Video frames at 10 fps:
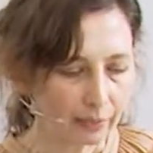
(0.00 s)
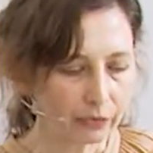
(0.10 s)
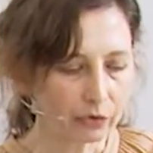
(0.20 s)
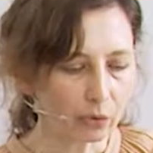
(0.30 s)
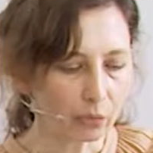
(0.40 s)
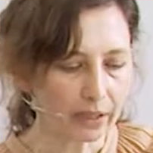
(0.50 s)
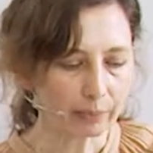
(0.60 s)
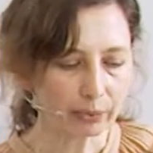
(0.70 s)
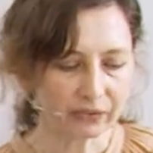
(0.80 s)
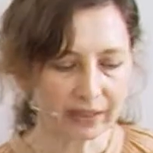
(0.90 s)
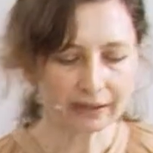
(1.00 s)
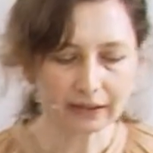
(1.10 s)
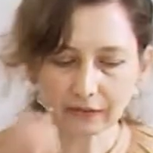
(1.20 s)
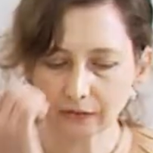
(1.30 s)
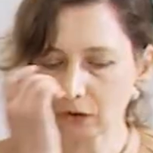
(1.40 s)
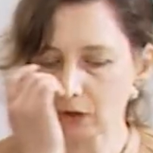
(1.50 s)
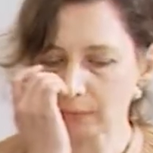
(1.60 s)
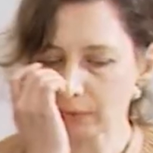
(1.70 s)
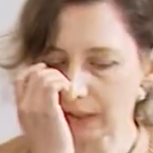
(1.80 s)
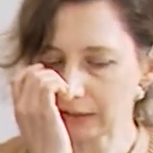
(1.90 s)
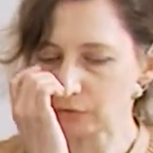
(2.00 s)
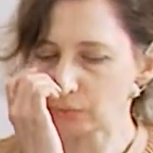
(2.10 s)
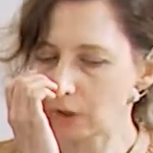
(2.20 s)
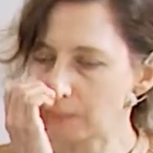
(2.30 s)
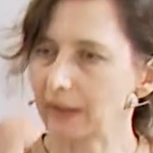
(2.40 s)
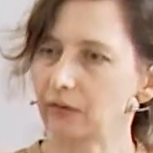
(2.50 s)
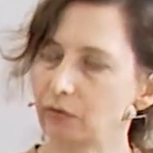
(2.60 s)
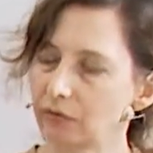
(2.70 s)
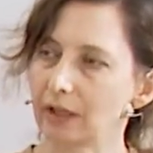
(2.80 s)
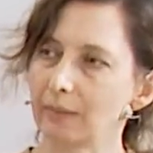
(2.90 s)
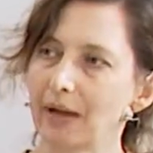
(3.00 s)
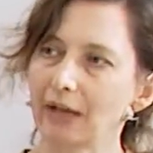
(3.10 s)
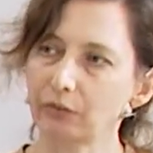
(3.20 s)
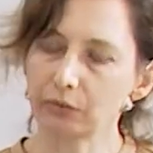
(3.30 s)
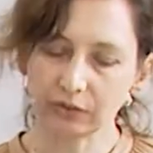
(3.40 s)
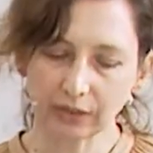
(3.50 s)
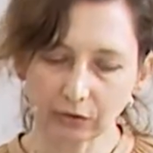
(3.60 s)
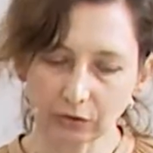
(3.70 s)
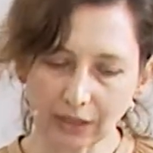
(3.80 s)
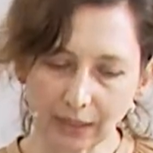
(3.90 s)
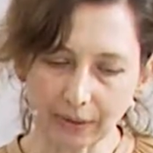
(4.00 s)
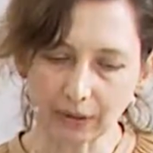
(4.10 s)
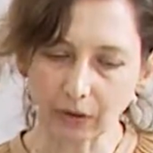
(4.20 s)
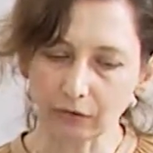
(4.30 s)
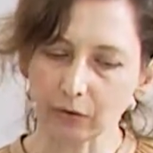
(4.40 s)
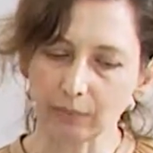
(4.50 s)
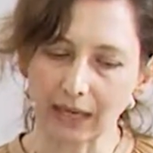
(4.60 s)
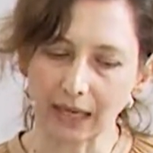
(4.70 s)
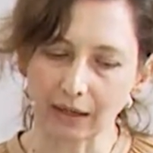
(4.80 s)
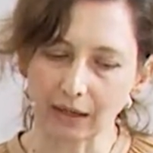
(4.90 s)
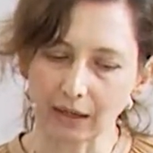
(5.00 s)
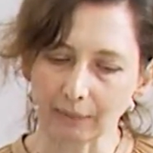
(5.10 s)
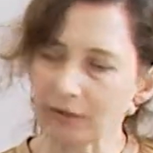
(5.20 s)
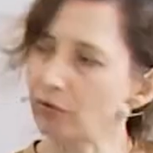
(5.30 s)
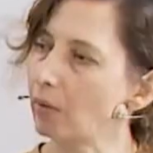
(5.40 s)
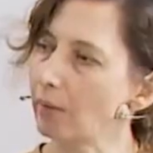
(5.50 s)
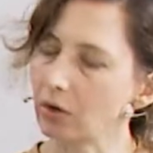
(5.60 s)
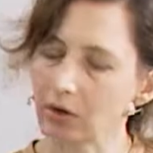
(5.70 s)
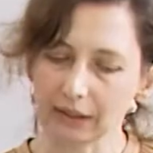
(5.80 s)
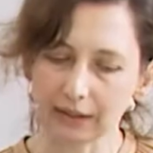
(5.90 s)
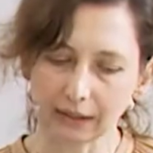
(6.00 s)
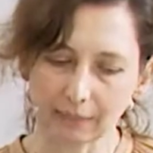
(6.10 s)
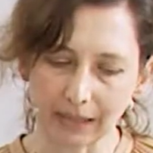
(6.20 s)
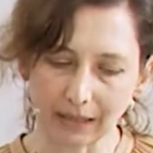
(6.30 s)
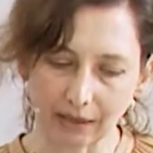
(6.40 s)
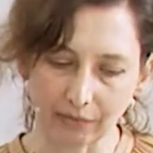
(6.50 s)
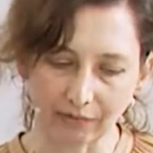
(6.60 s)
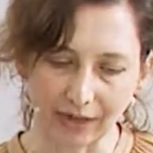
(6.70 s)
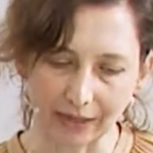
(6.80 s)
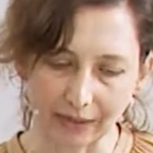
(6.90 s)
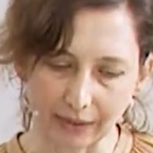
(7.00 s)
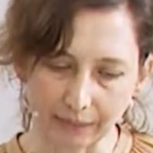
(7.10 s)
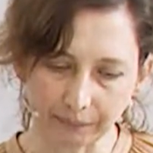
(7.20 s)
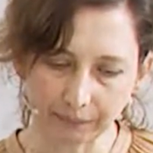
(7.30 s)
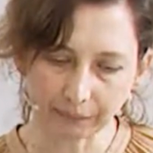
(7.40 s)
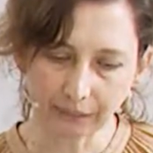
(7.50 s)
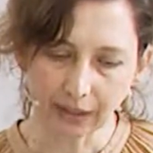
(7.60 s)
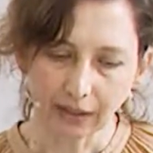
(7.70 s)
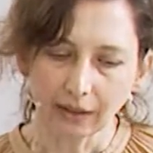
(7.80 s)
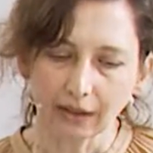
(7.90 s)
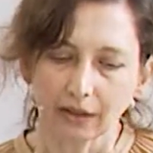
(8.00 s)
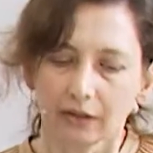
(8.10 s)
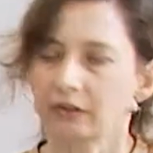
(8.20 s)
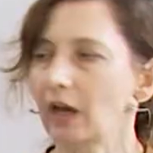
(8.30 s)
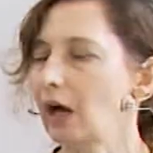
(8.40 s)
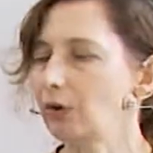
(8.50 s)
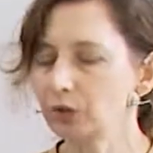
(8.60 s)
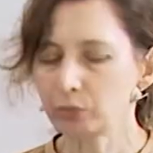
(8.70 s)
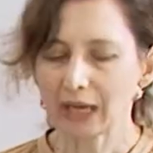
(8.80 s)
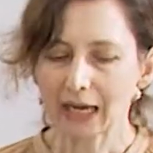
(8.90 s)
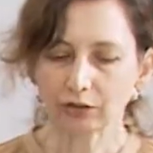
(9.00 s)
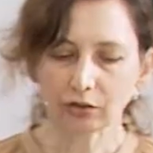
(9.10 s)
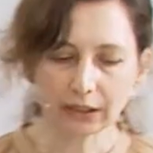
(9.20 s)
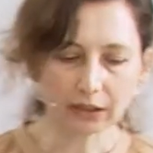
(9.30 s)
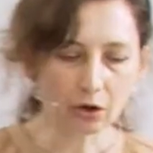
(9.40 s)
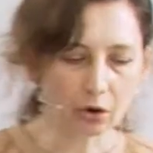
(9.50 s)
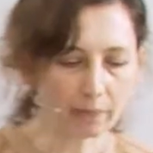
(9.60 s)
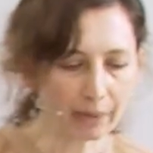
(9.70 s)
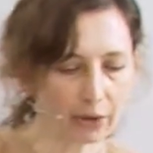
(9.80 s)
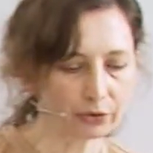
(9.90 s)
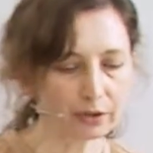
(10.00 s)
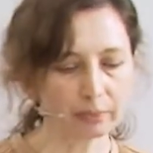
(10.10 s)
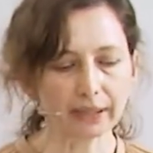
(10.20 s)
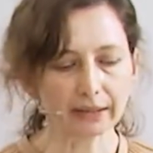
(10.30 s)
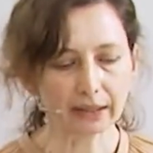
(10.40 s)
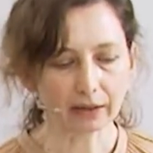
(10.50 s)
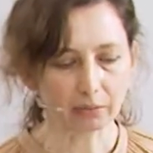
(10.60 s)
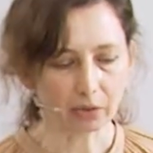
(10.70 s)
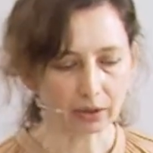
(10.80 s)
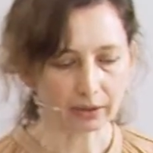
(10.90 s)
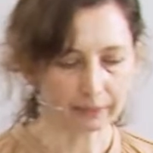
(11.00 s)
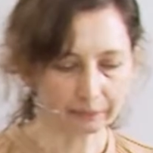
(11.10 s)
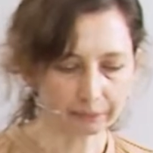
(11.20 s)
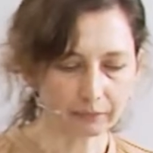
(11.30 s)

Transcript: So what I'm presenting is collaborative work by Susanne Maas, who's here today, but also by my former colleague Camilla Weider. So how did we actually go about in building the model?